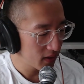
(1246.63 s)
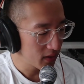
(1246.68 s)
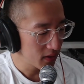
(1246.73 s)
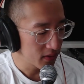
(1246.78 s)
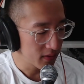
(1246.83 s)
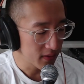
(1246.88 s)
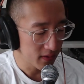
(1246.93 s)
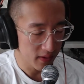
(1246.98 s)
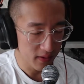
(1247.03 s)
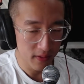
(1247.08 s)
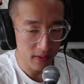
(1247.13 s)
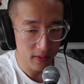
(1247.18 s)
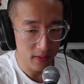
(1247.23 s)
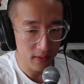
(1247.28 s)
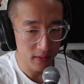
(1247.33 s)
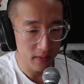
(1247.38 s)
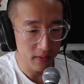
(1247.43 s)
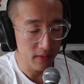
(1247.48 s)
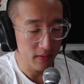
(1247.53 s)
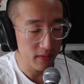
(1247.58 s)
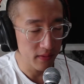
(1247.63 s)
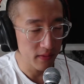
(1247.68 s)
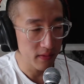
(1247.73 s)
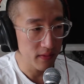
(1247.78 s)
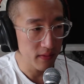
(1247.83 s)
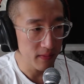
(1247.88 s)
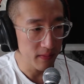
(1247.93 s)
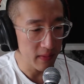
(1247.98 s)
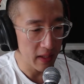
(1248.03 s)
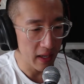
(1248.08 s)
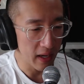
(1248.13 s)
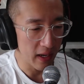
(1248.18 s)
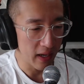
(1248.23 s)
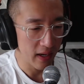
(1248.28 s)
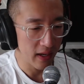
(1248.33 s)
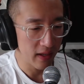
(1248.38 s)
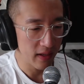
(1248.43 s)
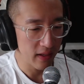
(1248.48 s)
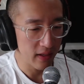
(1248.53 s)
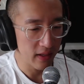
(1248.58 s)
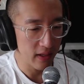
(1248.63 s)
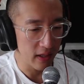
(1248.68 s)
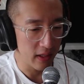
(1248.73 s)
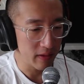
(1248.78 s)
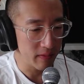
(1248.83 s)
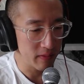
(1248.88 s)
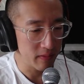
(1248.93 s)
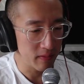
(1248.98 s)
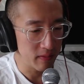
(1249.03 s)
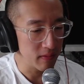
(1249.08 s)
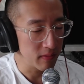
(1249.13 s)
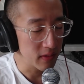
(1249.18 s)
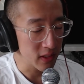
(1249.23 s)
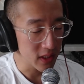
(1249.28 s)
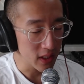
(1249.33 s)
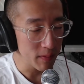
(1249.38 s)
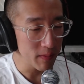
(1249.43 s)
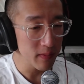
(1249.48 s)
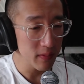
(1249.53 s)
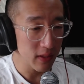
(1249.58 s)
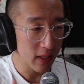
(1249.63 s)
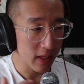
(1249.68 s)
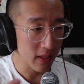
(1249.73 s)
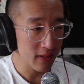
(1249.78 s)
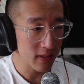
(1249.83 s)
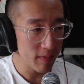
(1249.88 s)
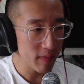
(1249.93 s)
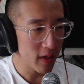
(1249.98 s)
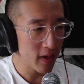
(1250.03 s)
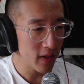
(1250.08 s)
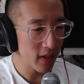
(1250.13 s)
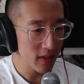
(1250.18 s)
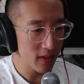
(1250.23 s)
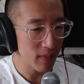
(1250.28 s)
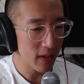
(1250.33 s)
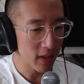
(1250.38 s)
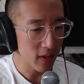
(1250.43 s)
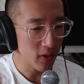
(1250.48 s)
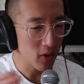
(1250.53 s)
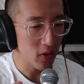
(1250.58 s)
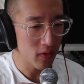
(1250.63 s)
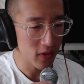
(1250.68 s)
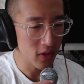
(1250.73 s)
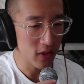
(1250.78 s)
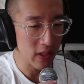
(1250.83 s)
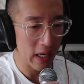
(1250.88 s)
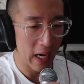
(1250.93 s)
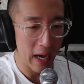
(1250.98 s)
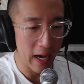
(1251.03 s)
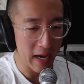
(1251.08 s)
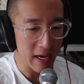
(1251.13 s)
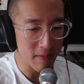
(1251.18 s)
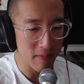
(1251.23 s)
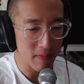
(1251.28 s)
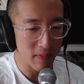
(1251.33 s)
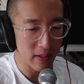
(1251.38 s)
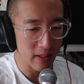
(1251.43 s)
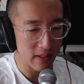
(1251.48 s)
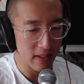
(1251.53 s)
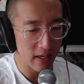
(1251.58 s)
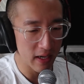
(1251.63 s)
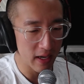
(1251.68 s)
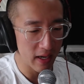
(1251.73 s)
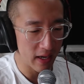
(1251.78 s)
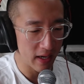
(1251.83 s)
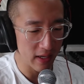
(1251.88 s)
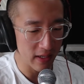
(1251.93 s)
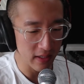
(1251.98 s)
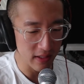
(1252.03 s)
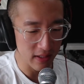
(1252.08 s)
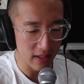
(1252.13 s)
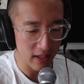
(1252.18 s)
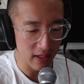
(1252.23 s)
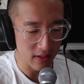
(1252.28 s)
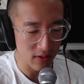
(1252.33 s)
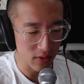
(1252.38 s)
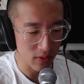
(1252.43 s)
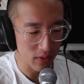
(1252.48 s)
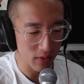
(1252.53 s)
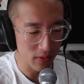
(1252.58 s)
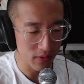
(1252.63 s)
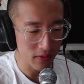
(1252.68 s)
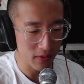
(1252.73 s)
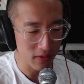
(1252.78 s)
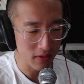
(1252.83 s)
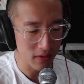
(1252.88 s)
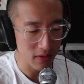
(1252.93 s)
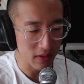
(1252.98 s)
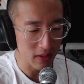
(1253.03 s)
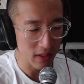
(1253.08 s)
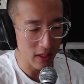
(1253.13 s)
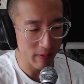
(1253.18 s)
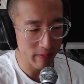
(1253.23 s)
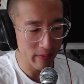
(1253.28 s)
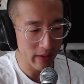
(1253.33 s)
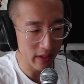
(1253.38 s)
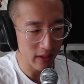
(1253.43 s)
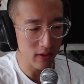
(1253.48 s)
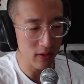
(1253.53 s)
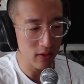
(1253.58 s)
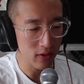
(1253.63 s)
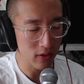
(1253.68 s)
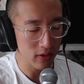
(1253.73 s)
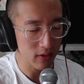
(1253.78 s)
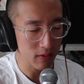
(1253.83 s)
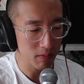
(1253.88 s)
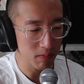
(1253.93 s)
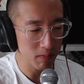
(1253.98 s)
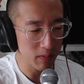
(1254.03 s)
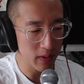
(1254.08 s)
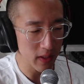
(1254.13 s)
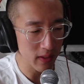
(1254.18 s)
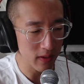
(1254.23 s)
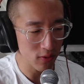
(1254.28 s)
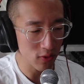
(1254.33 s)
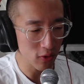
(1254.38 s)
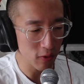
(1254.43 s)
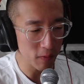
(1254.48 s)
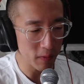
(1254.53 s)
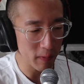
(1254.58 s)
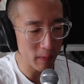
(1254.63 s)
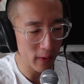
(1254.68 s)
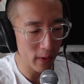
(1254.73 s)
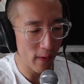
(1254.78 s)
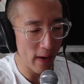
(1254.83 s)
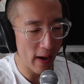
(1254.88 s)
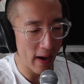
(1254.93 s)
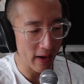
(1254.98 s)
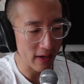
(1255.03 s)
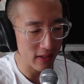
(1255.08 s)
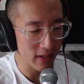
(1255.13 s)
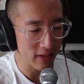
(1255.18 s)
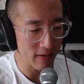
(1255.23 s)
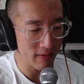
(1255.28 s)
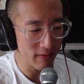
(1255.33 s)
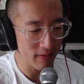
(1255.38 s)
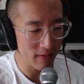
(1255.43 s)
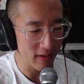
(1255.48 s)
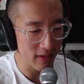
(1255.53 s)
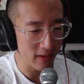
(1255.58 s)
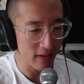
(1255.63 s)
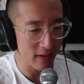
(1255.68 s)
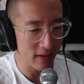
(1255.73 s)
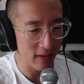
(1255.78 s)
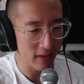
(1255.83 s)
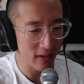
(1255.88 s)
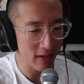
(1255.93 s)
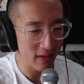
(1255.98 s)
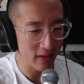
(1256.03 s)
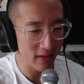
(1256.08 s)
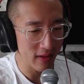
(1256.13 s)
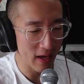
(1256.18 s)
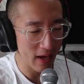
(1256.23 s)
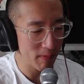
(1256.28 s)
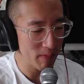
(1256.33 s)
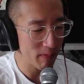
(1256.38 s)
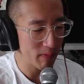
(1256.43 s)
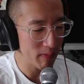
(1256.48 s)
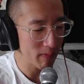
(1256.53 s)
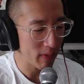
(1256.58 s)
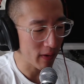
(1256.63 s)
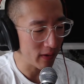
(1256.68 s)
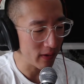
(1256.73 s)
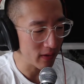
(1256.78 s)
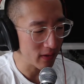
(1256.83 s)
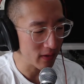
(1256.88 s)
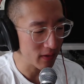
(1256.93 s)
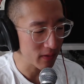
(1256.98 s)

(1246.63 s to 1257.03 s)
So yeah, some artists might go over to HYBE, but I don't see them like just being super proactive in that part.